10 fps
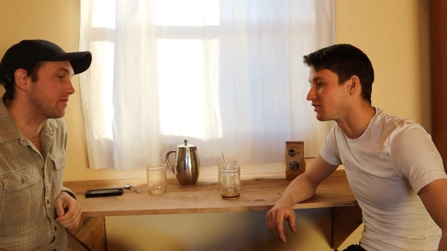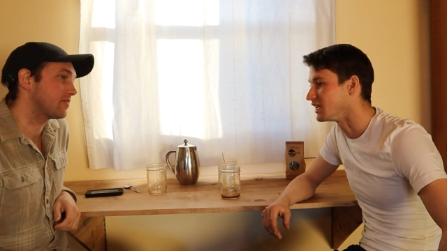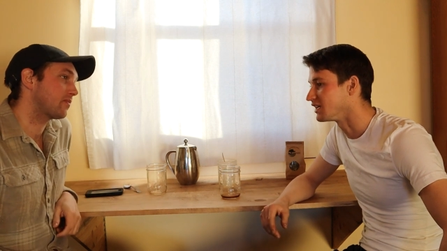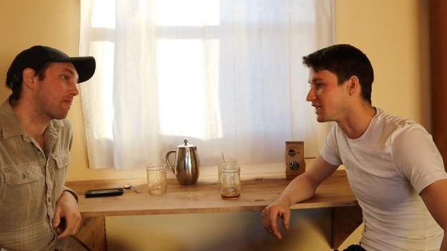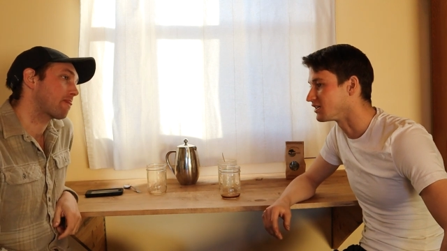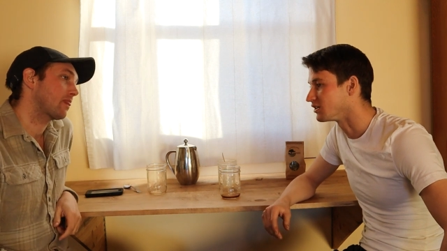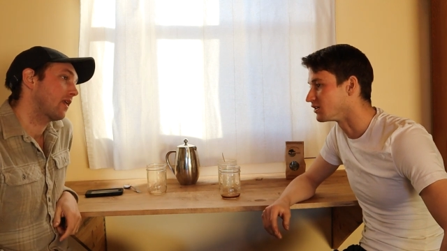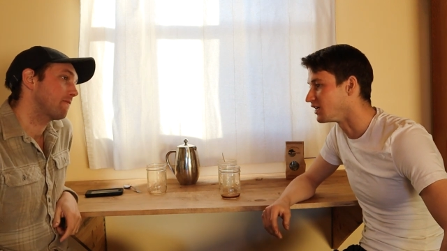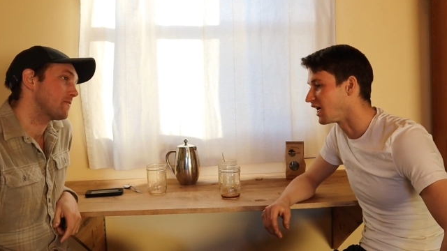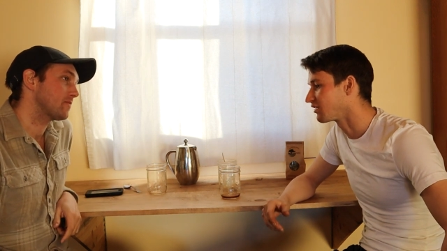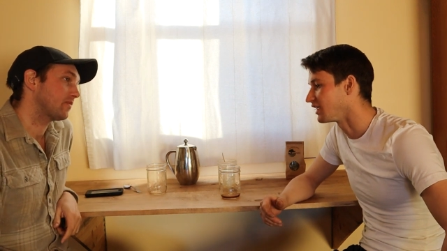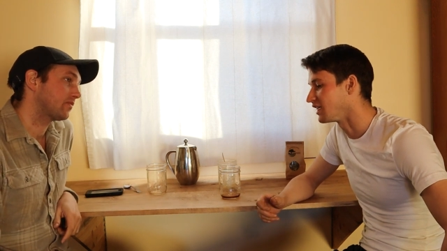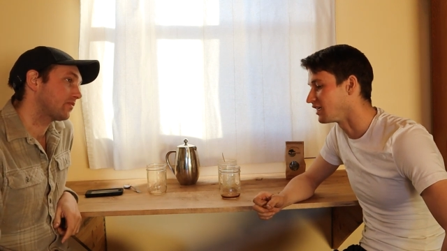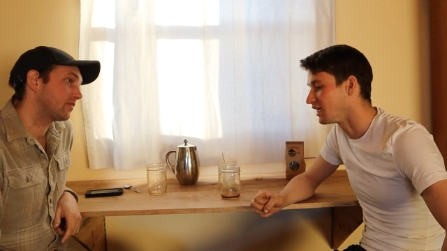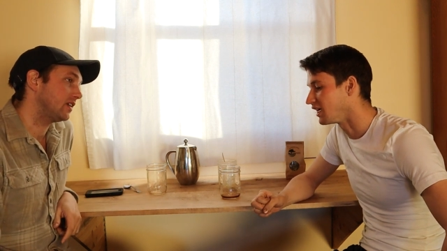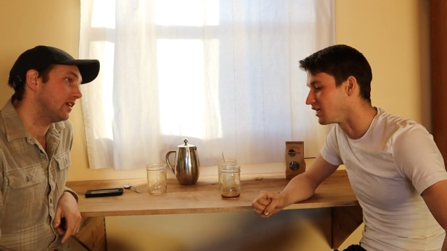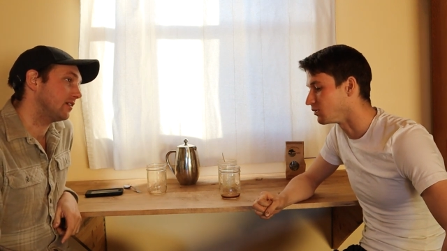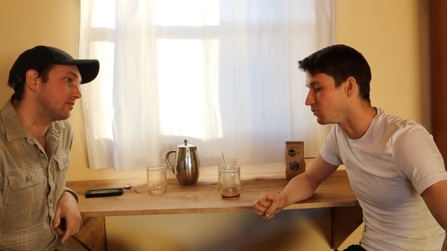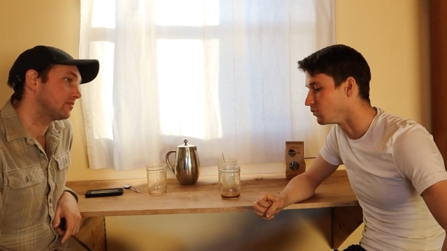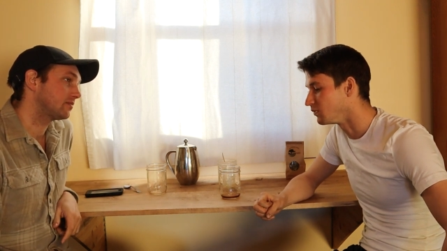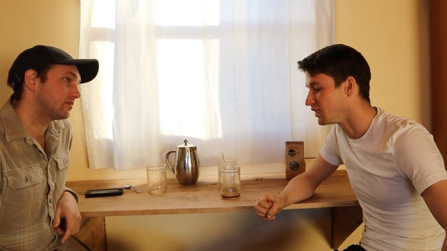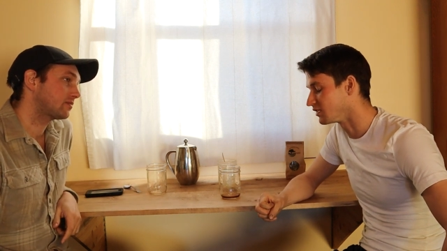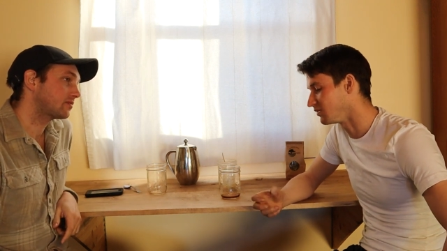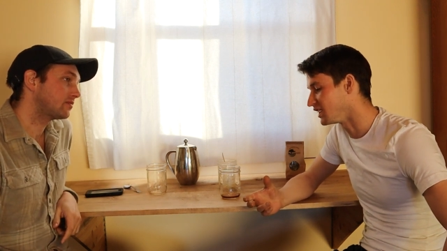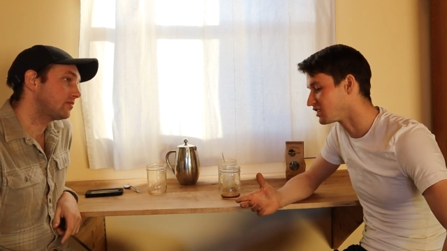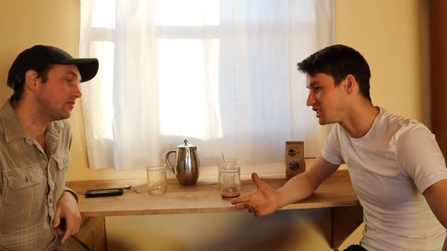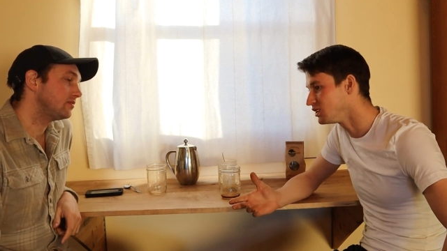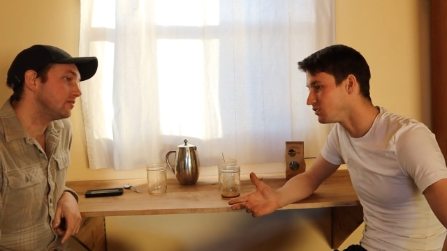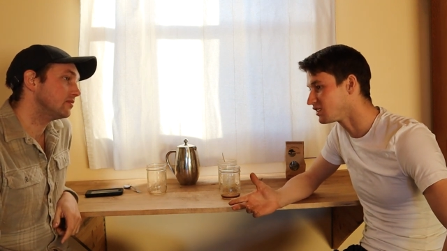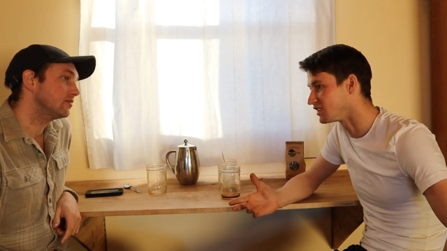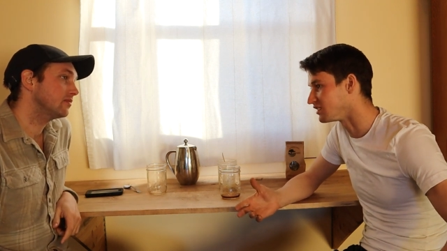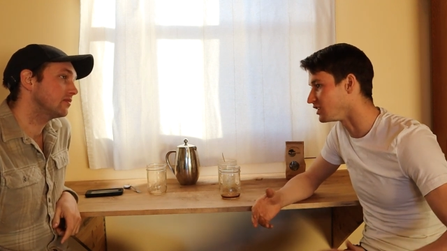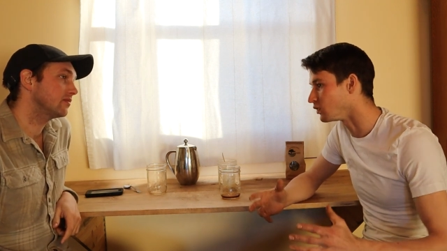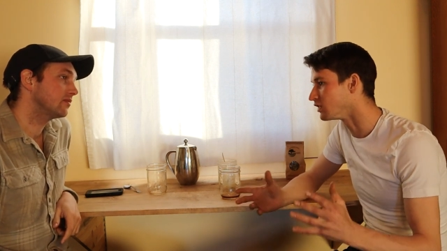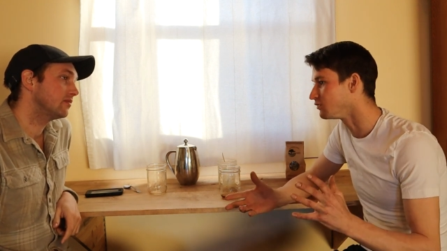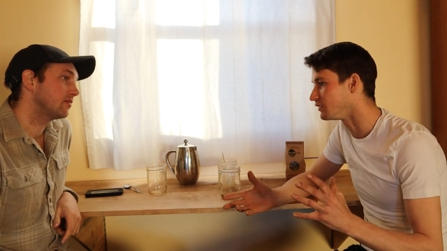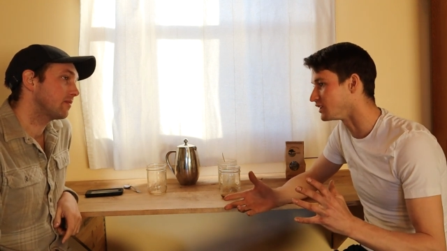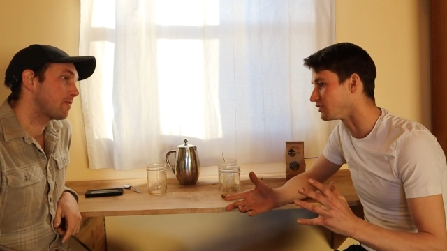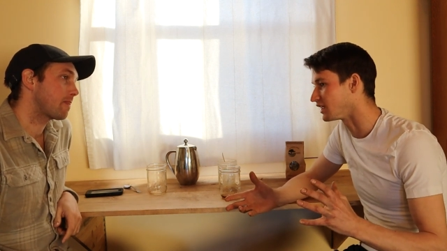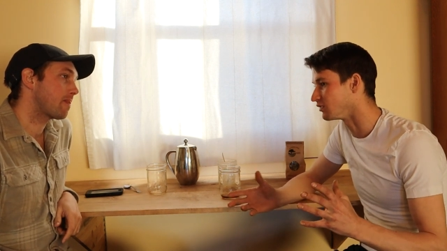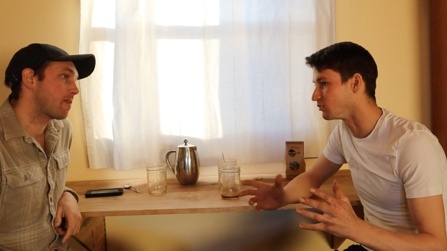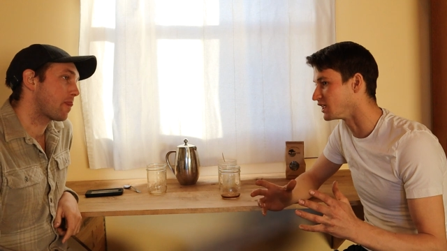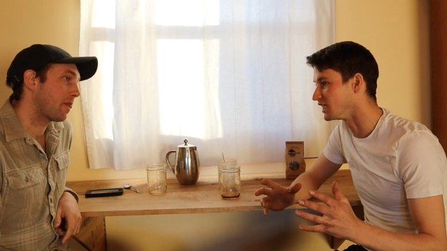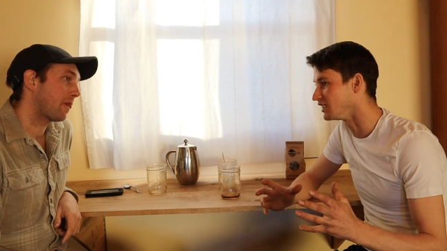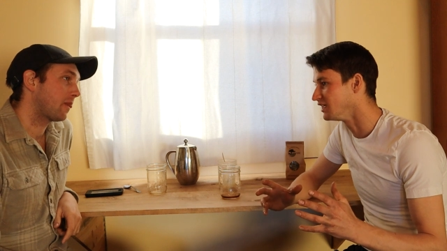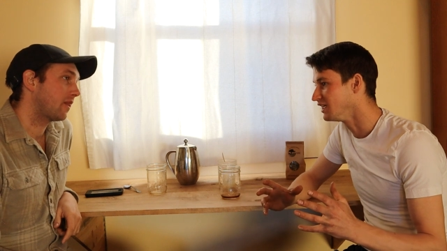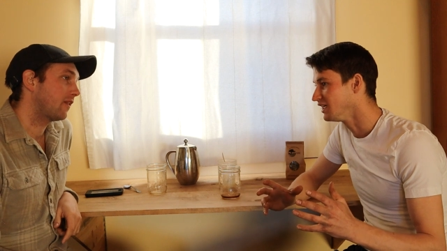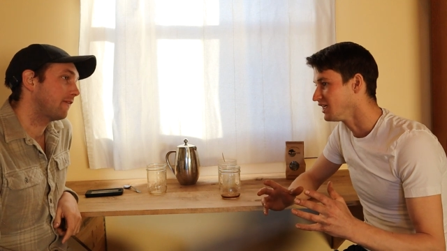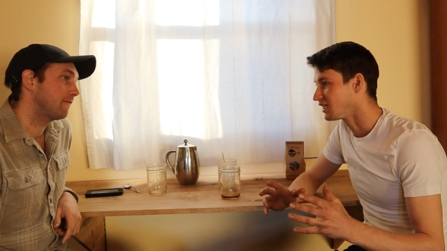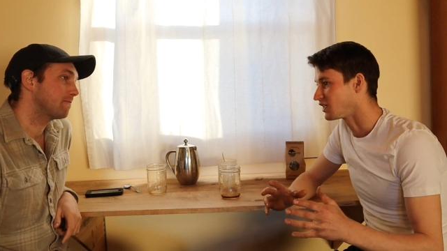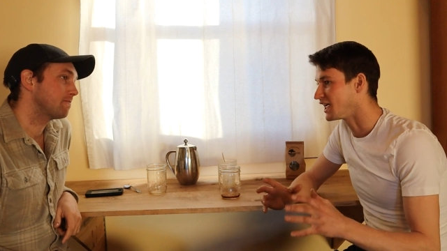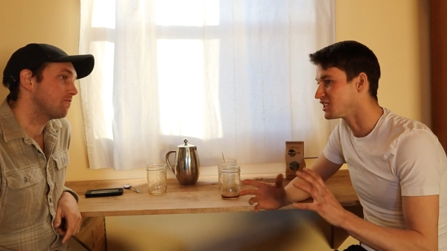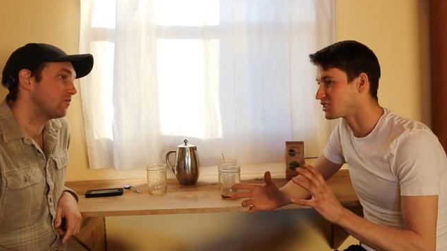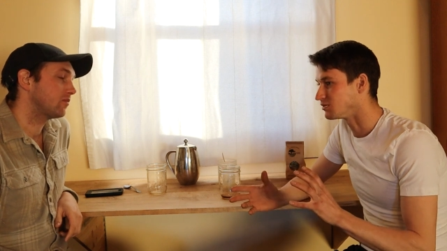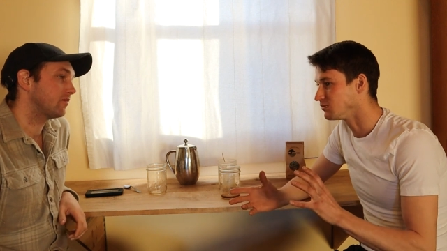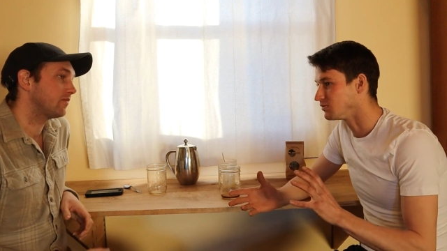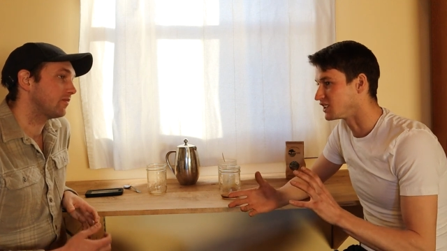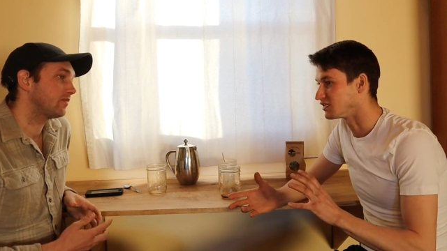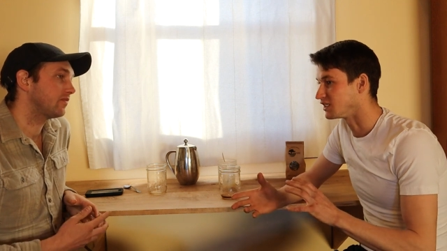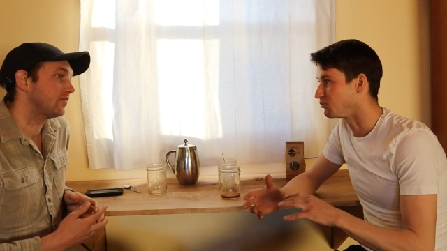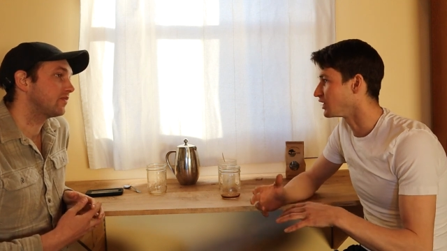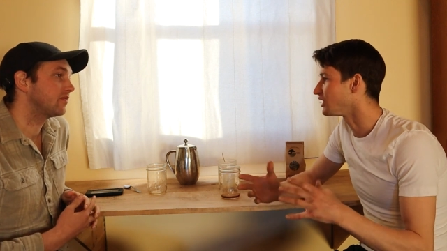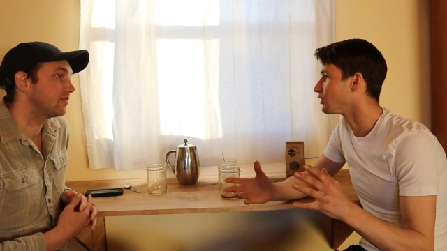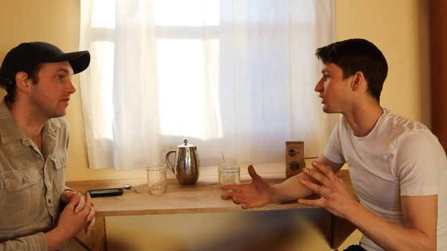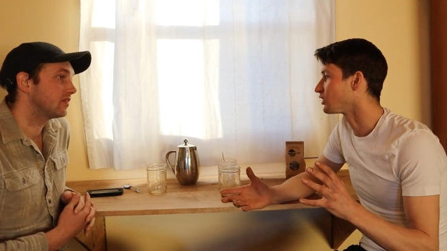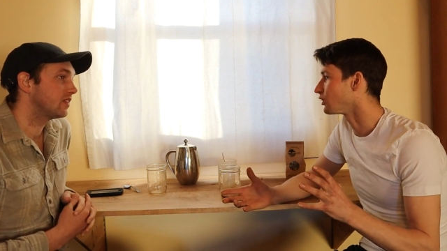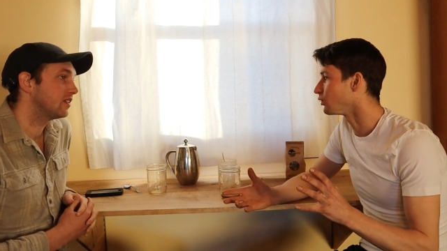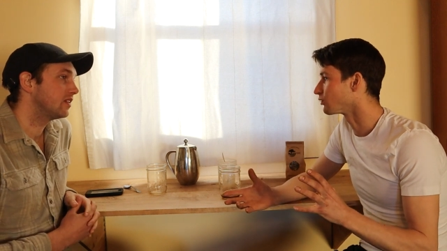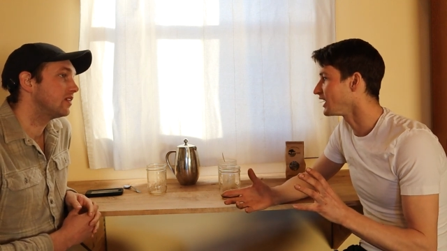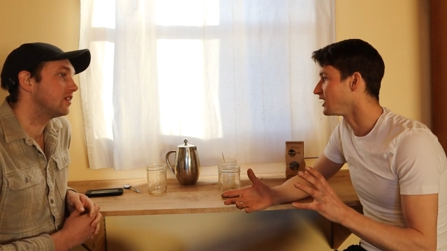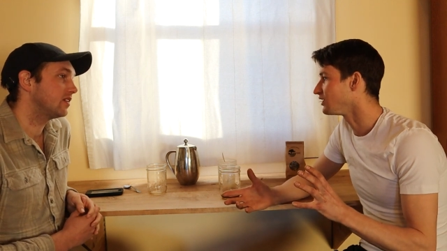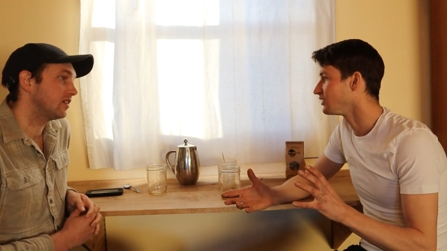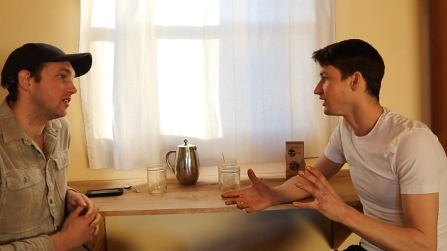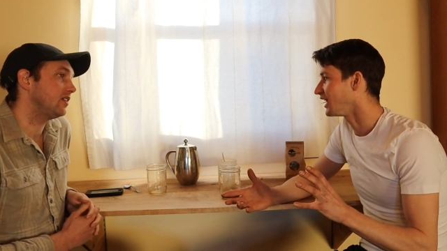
Speaker 1: right? Like they're nothing. Yeah. Uh, they're, it's cute because in the oil field, everybody likes them because they bill out at a low rate.